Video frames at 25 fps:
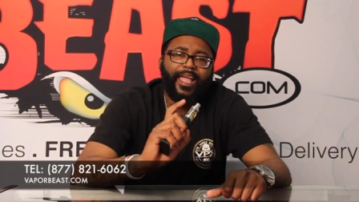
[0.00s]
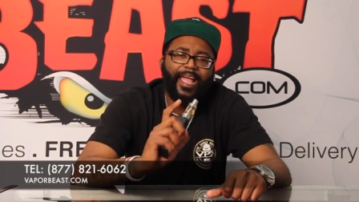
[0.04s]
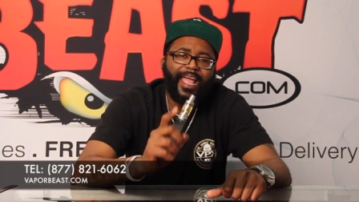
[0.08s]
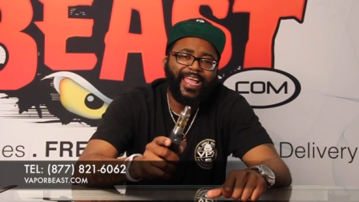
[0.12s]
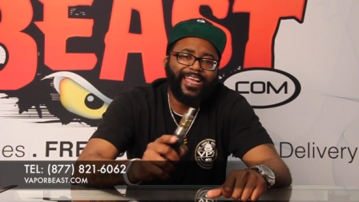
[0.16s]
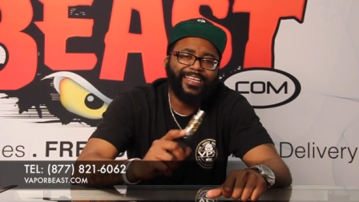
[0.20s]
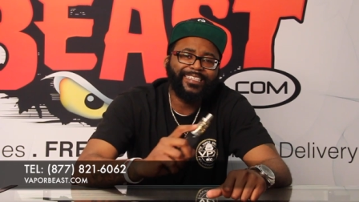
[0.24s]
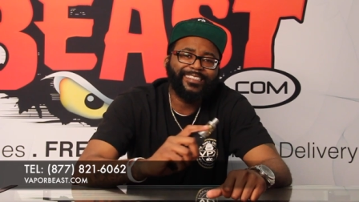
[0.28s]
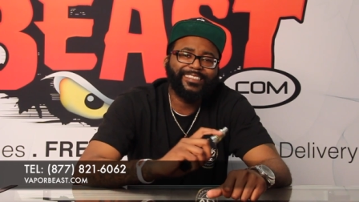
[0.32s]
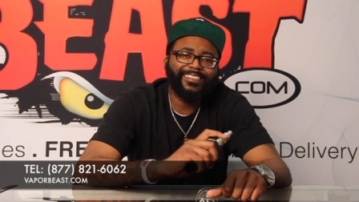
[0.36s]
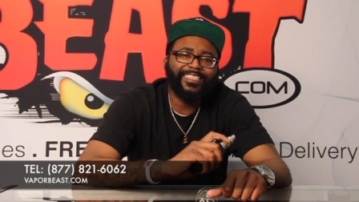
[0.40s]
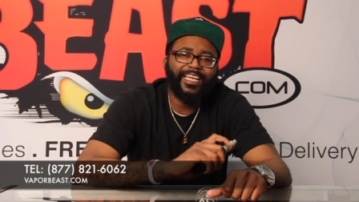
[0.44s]

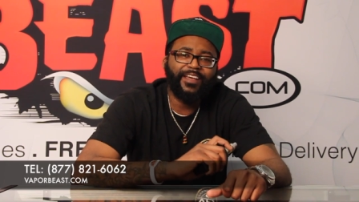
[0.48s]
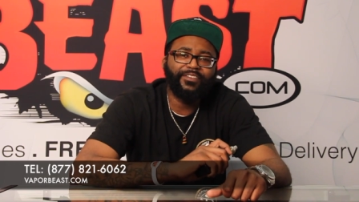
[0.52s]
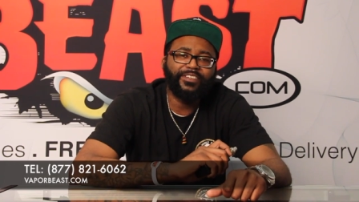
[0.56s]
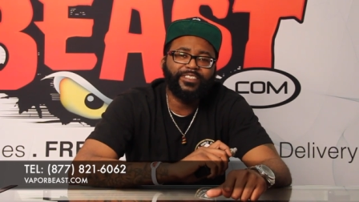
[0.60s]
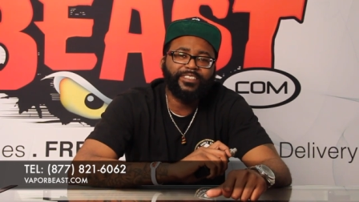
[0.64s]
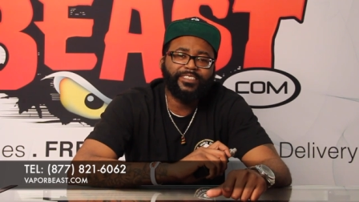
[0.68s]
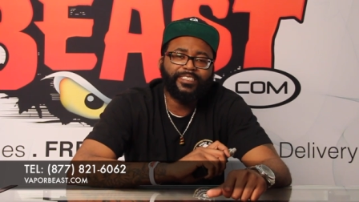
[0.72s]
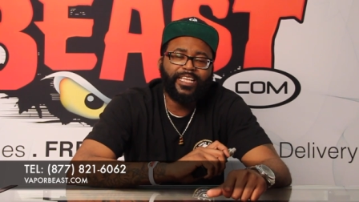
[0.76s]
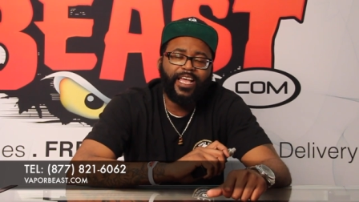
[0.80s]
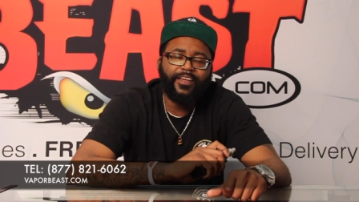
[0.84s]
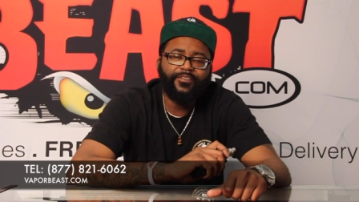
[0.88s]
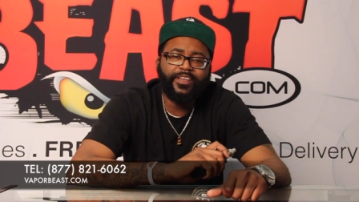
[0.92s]

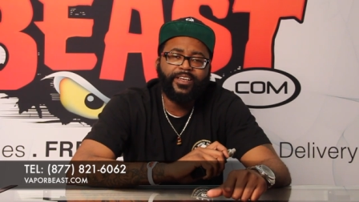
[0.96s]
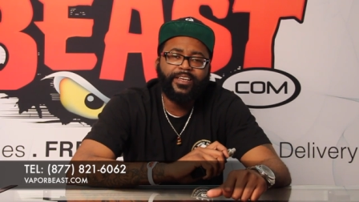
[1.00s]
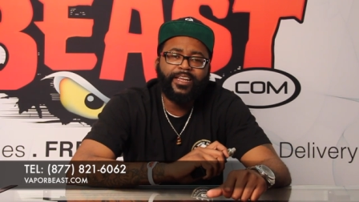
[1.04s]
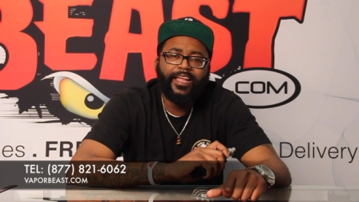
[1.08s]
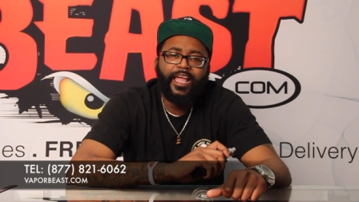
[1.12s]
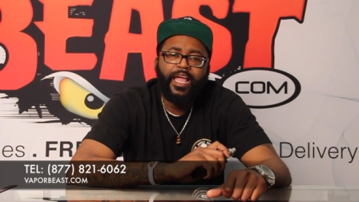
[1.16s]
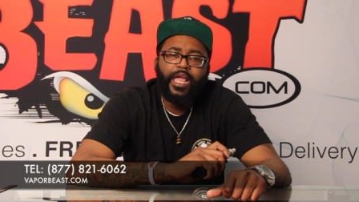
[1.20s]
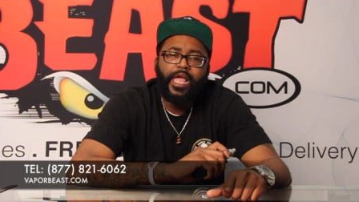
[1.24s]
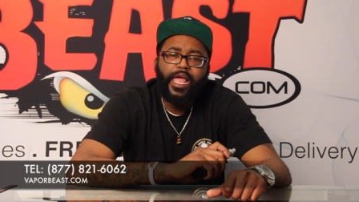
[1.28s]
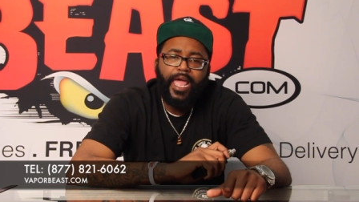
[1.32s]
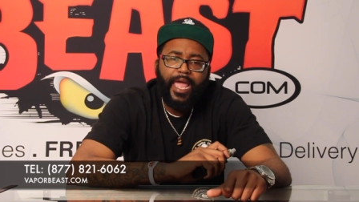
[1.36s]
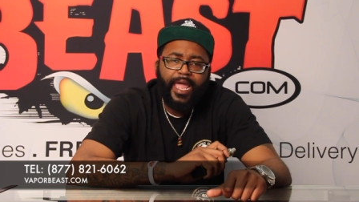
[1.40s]

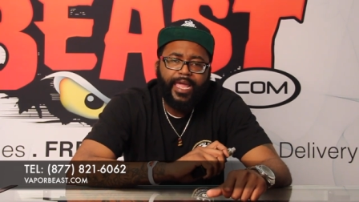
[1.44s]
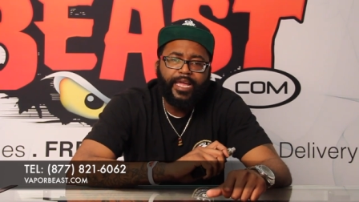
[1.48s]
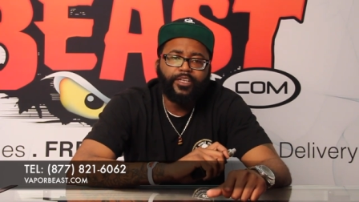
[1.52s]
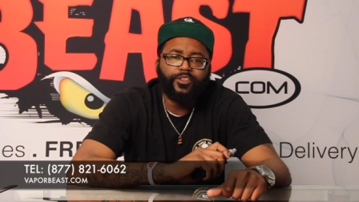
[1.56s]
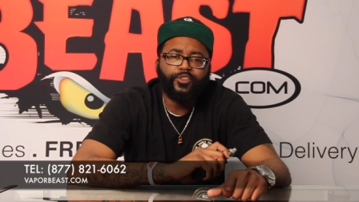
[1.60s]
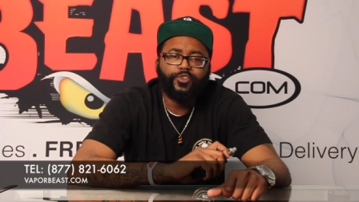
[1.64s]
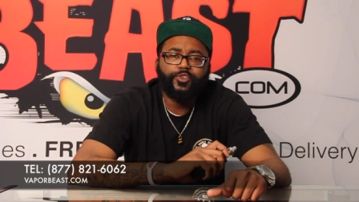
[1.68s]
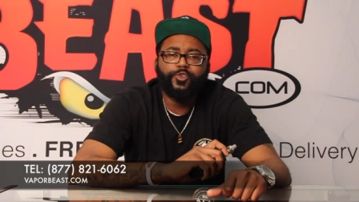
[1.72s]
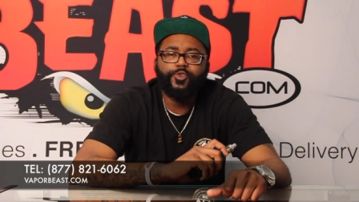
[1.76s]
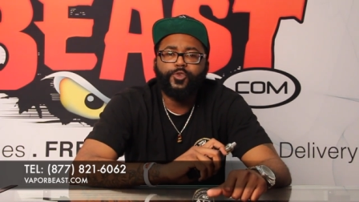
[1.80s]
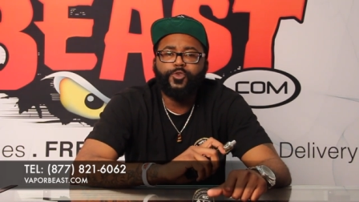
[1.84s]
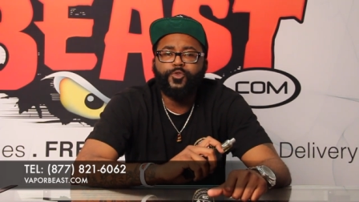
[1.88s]

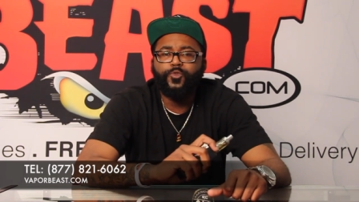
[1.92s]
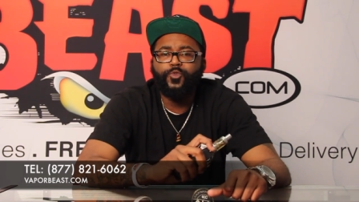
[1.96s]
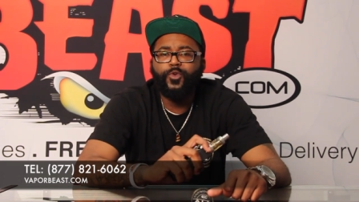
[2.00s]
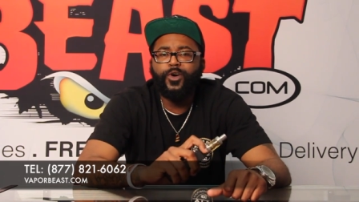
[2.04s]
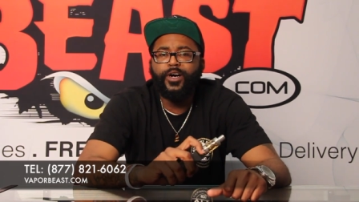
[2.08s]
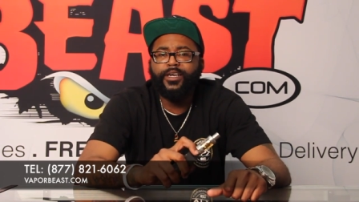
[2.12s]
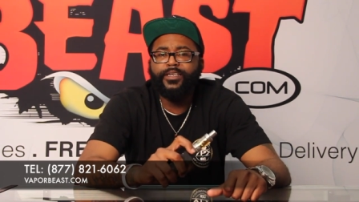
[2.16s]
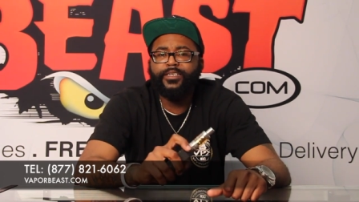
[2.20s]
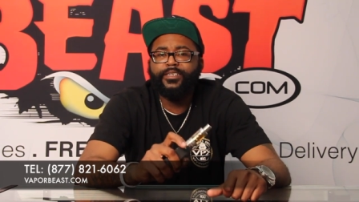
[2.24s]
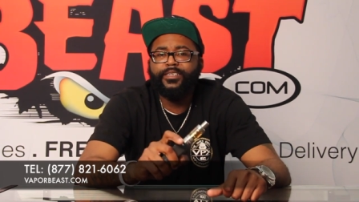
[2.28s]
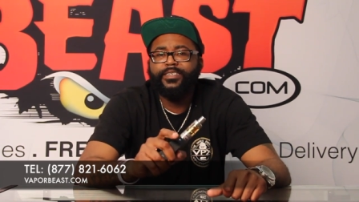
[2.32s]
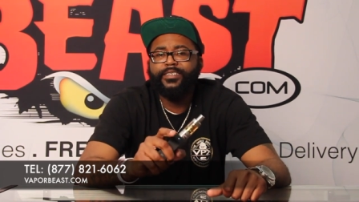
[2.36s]

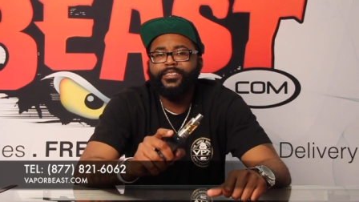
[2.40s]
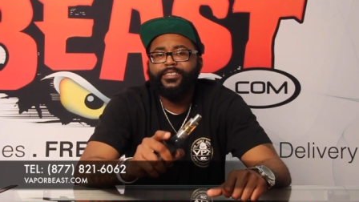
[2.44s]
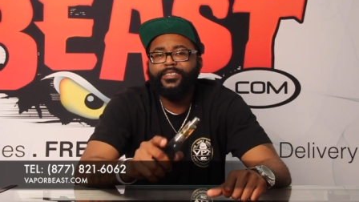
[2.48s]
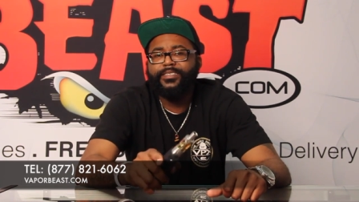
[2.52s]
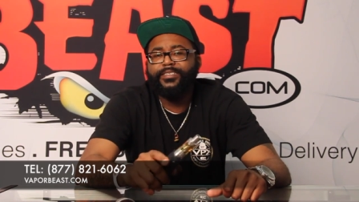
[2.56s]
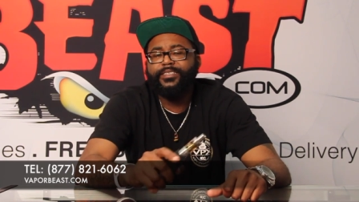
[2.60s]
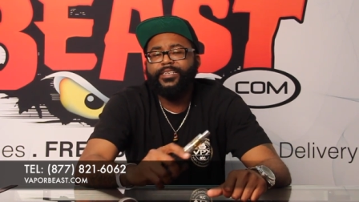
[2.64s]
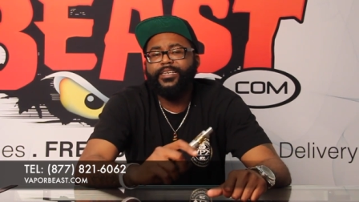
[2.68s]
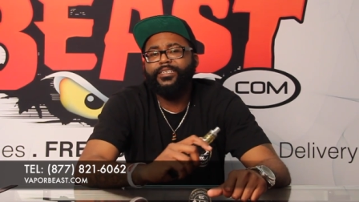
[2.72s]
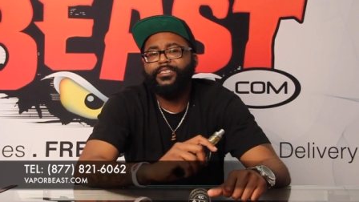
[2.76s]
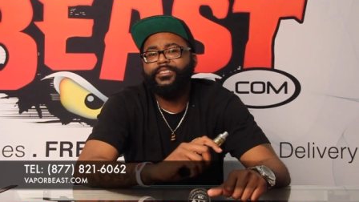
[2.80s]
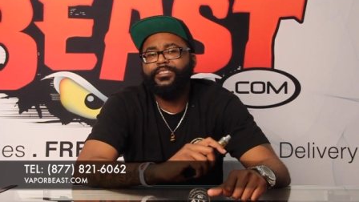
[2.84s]

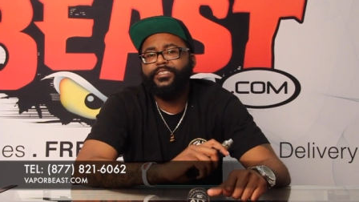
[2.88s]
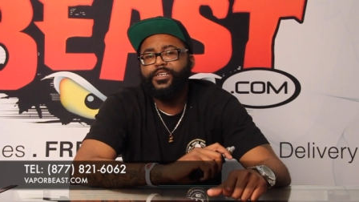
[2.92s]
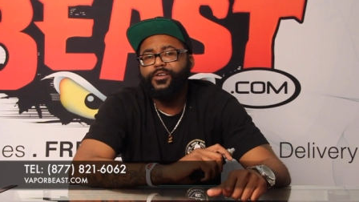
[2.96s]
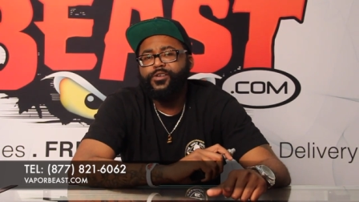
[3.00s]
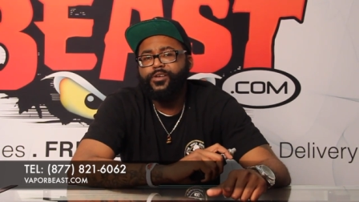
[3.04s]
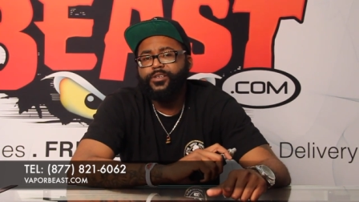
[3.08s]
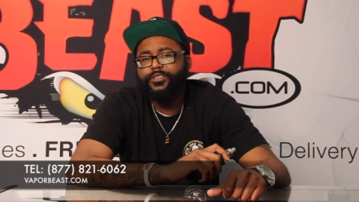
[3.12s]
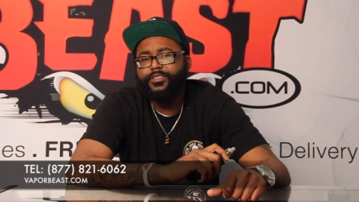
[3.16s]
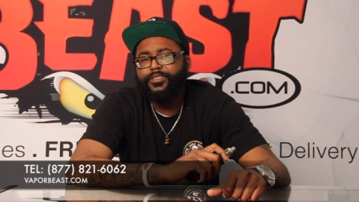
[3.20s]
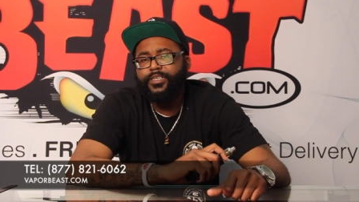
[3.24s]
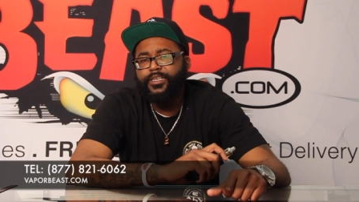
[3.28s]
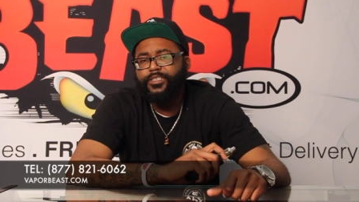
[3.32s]

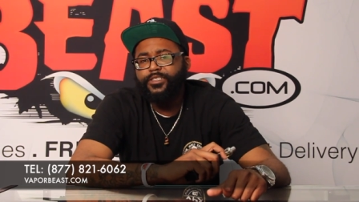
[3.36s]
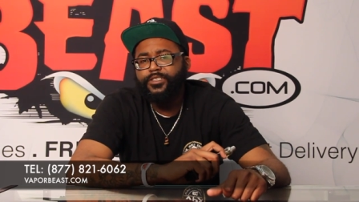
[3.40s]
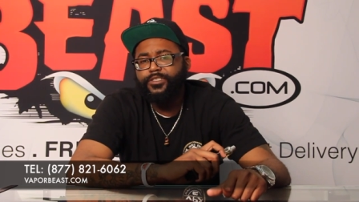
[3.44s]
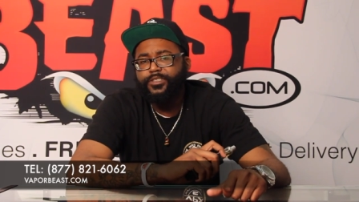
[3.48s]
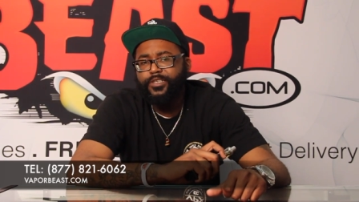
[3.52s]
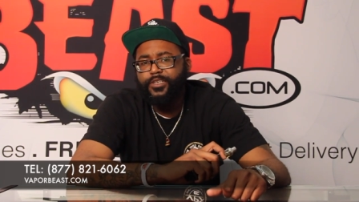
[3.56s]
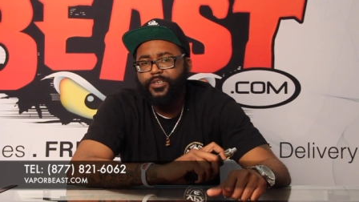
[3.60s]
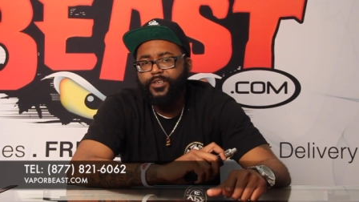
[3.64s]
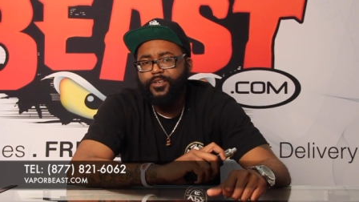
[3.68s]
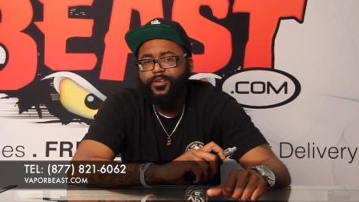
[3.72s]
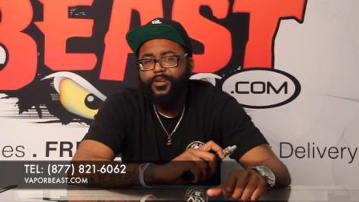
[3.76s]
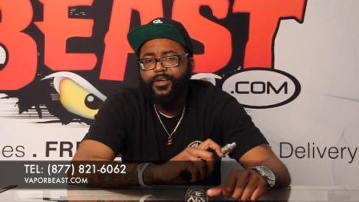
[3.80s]

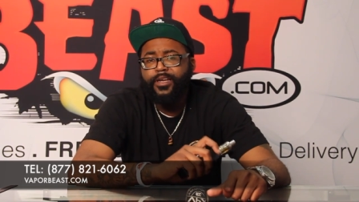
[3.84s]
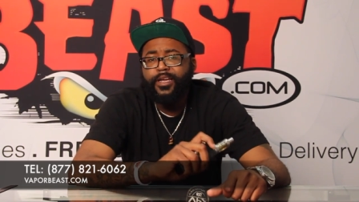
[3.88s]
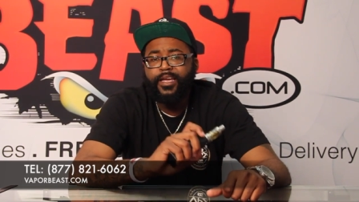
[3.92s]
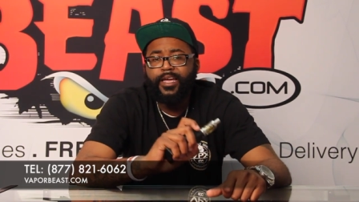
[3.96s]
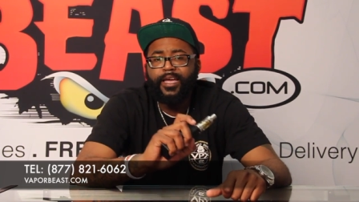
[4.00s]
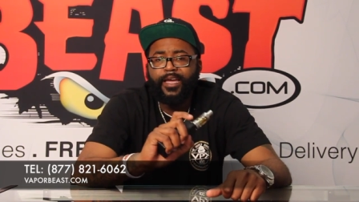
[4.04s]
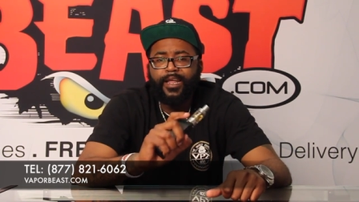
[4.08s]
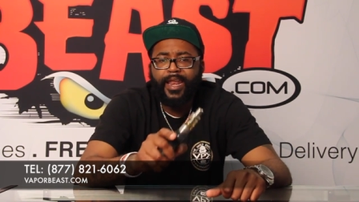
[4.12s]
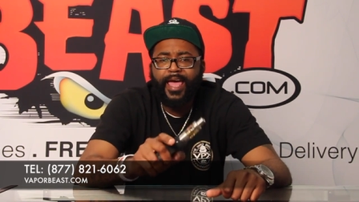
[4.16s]
877-821-6062,